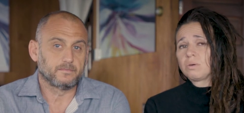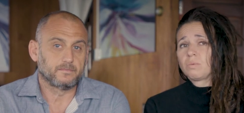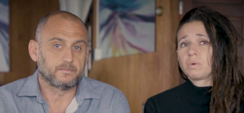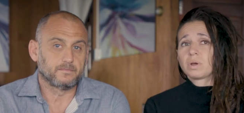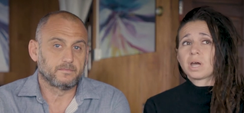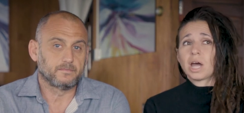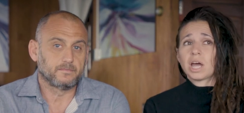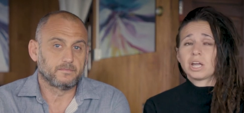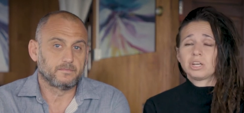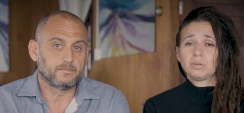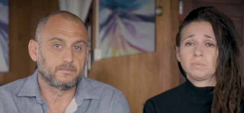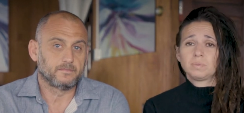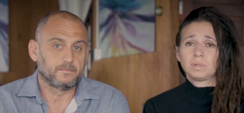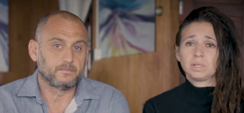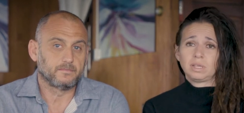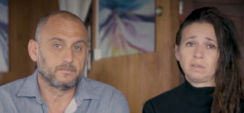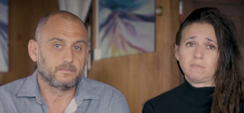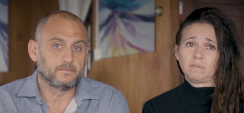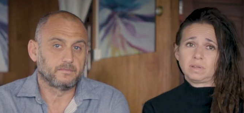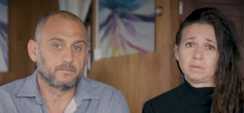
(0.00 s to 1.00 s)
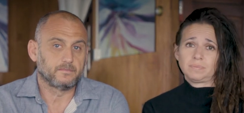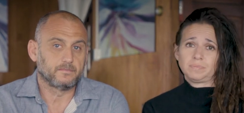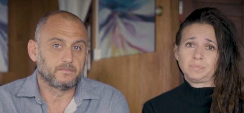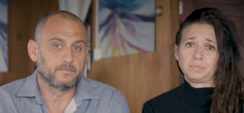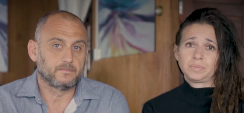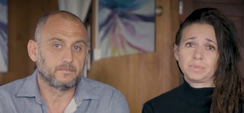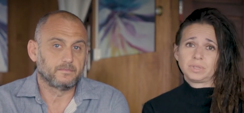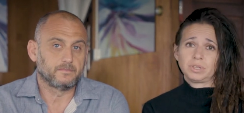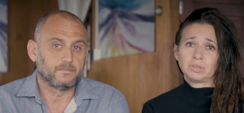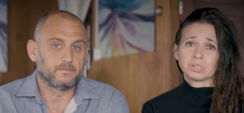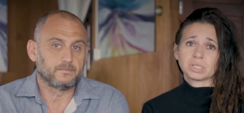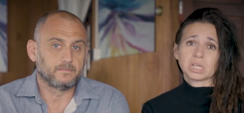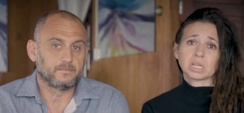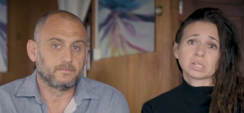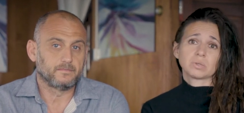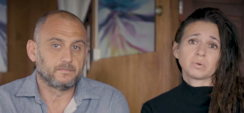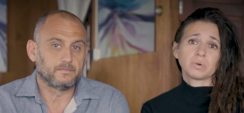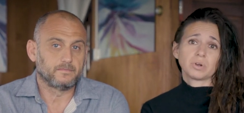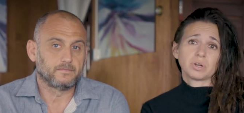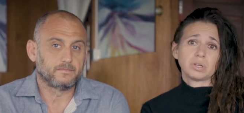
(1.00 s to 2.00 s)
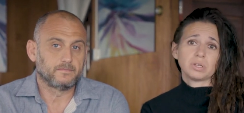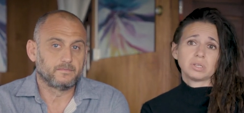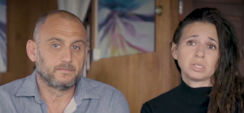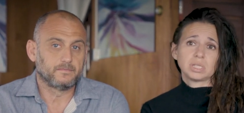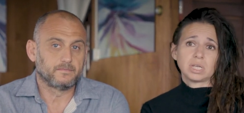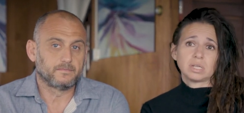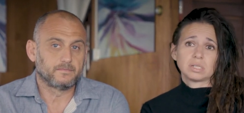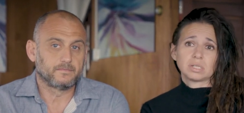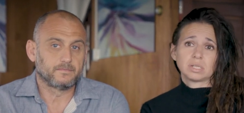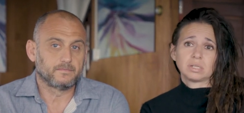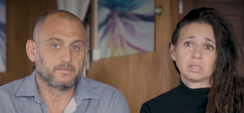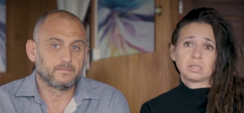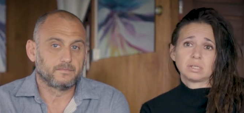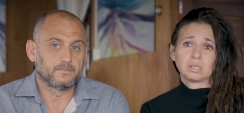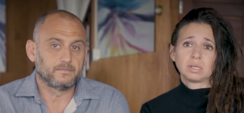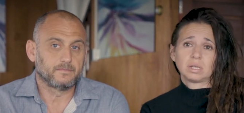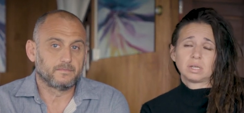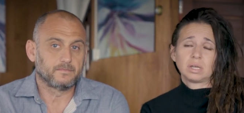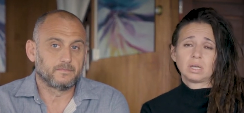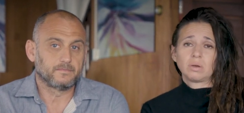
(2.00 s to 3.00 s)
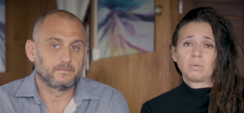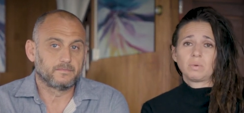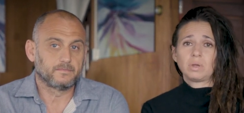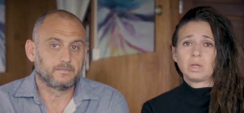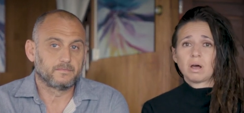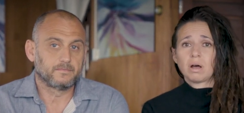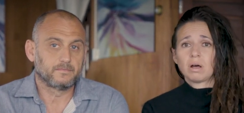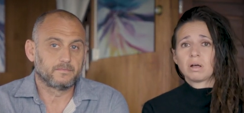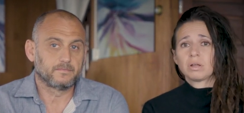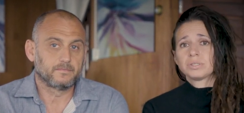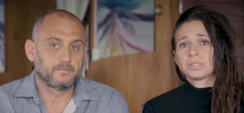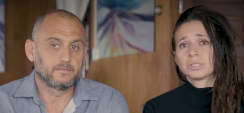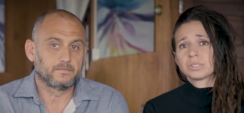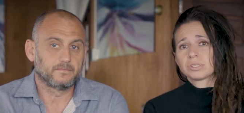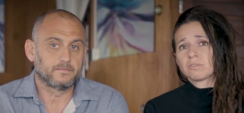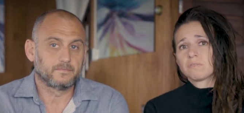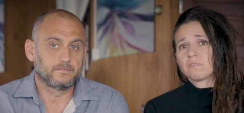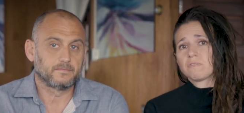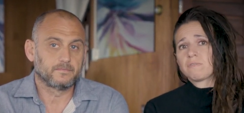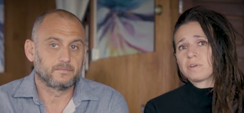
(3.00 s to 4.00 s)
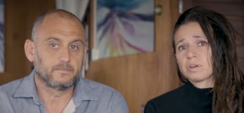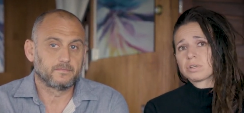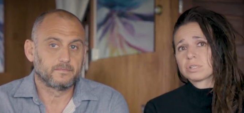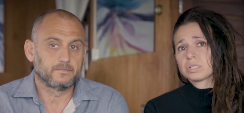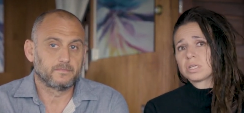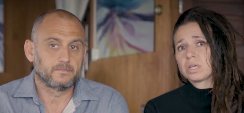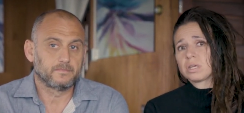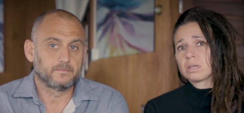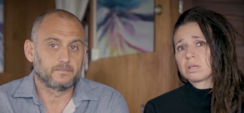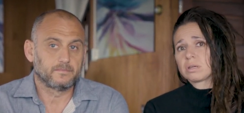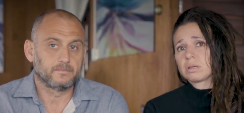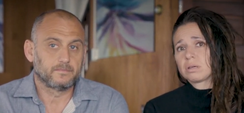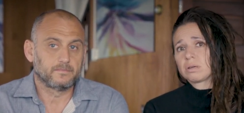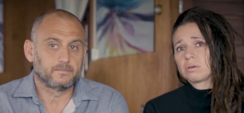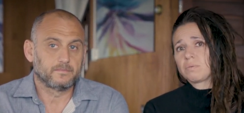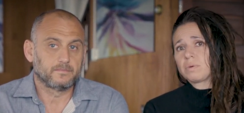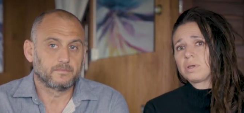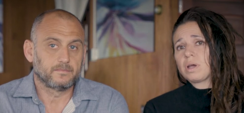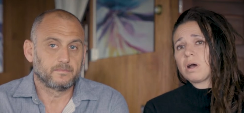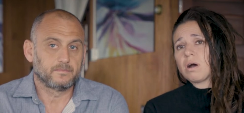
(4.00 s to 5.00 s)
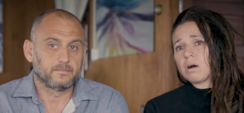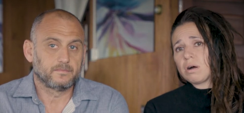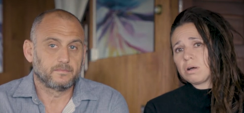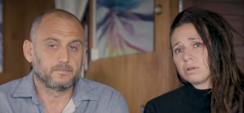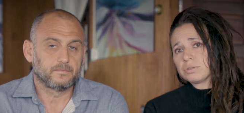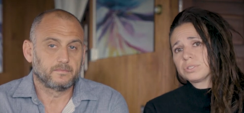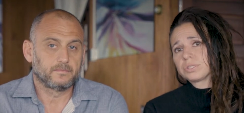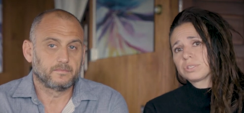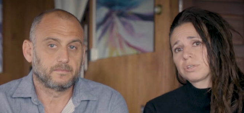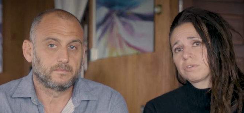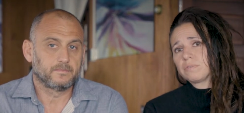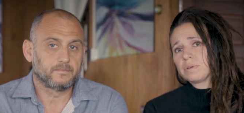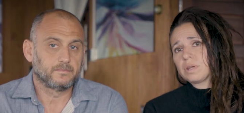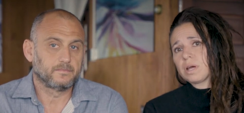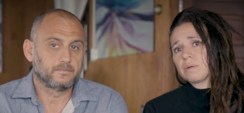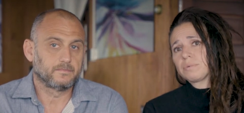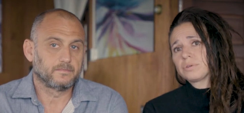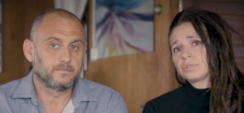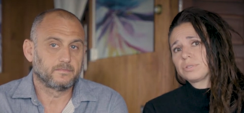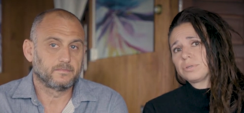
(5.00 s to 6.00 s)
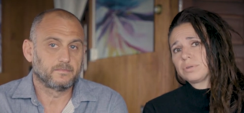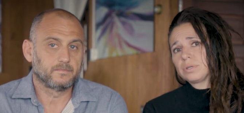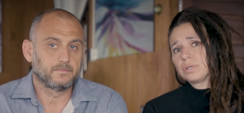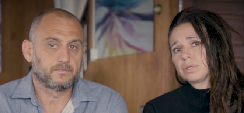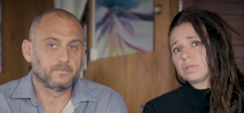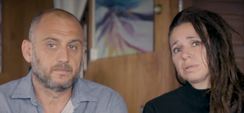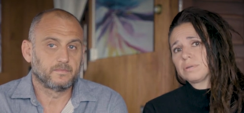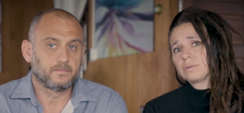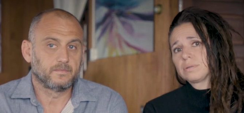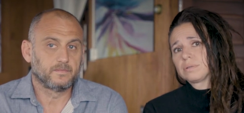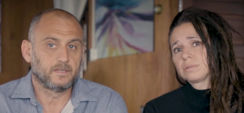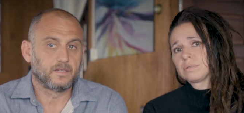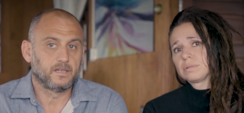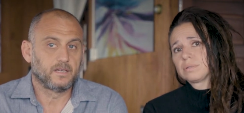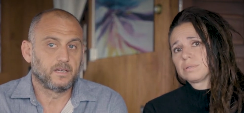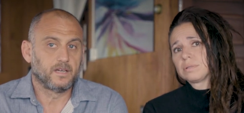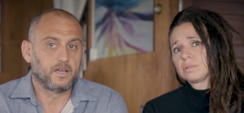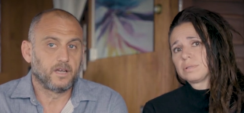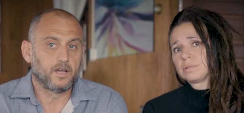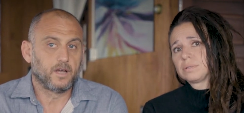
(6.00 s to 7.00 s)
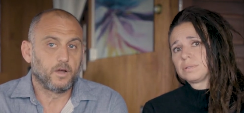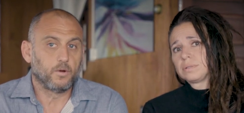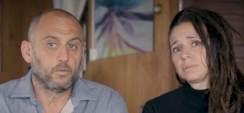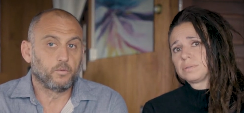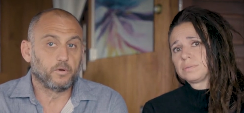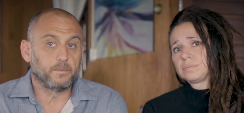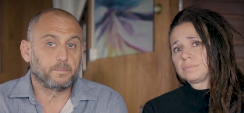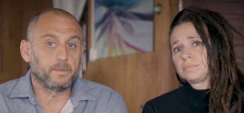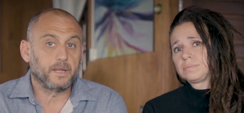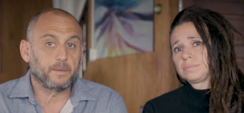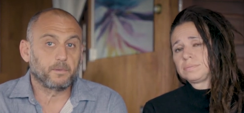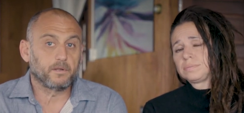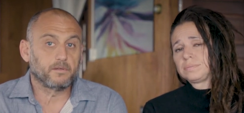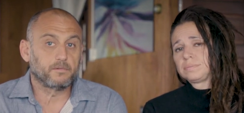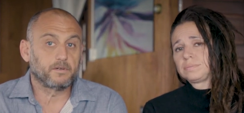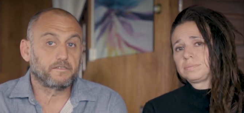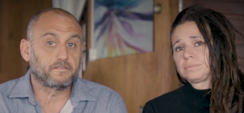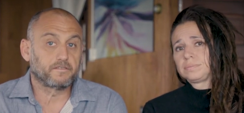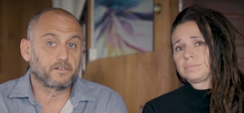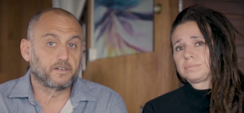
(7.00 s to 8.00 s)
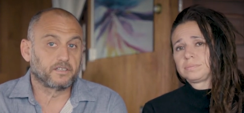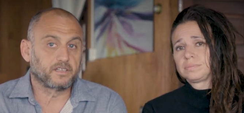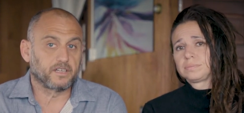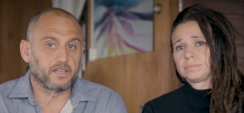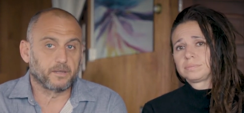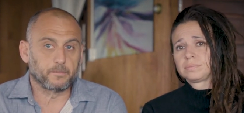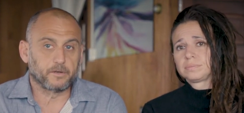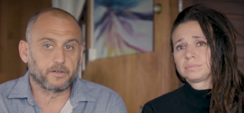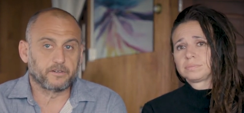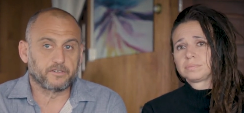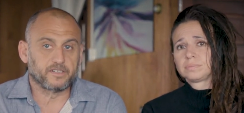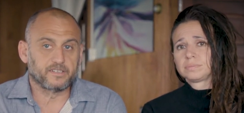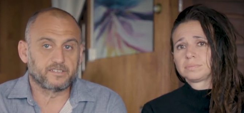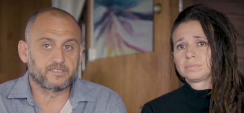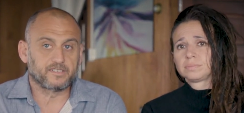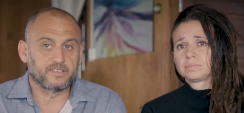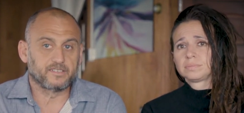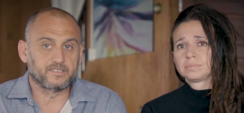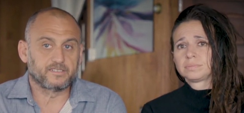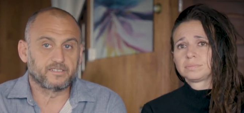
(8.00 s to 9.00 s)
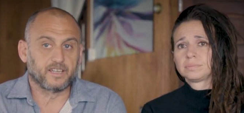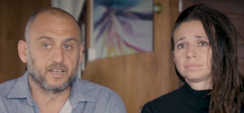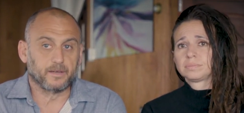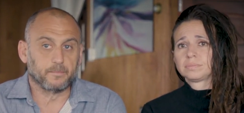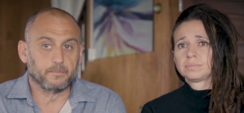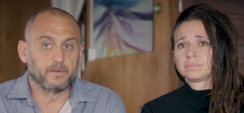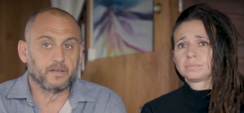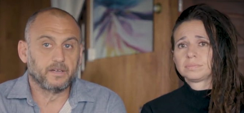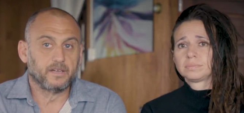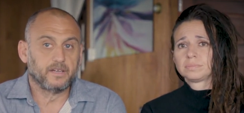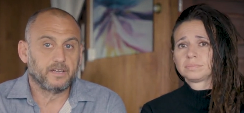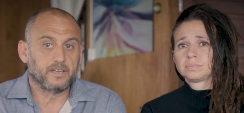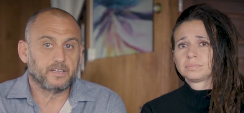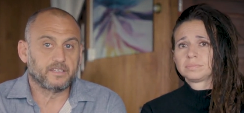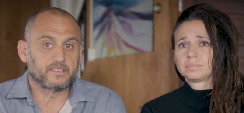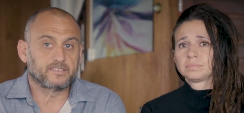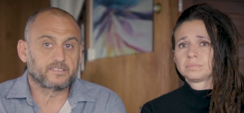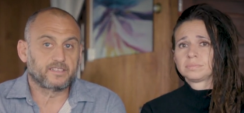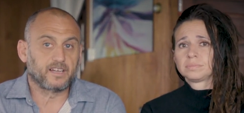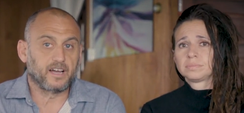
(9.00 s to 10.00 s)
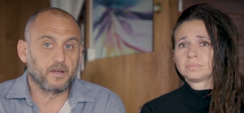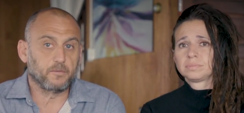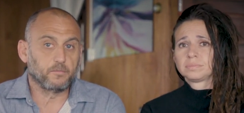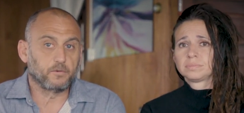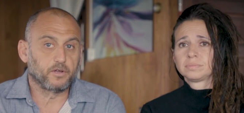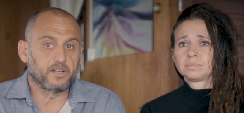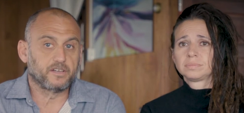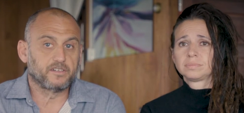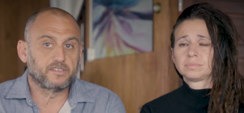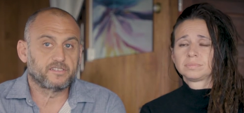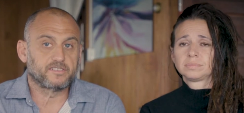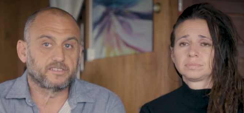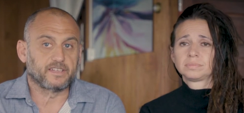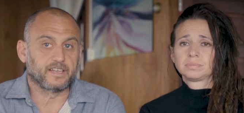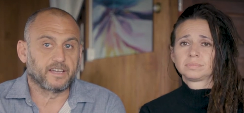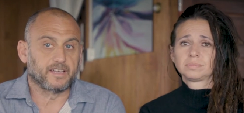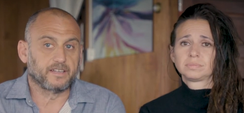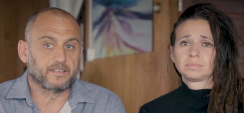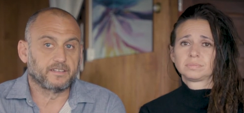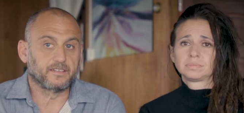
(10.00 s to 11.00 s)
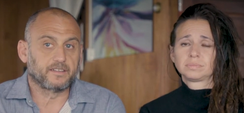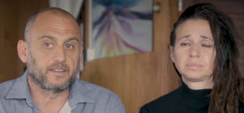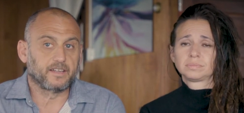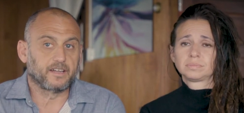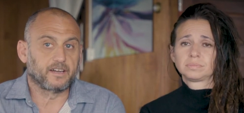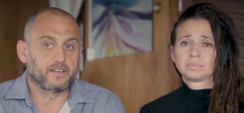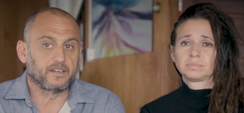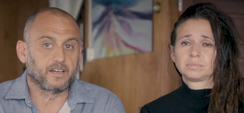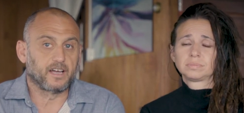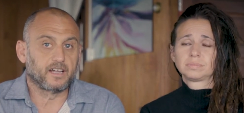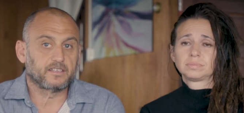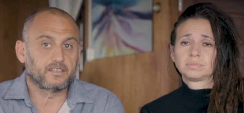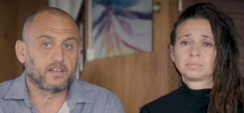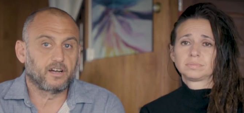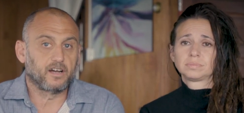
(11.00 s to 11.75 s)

Speaker 1: what God you believe in, your sexual orientation, we all deserve a fair shake. We all deserve an
Speaker 2: opportunity. When people refer to immigrants as them, it's time we understand that they are not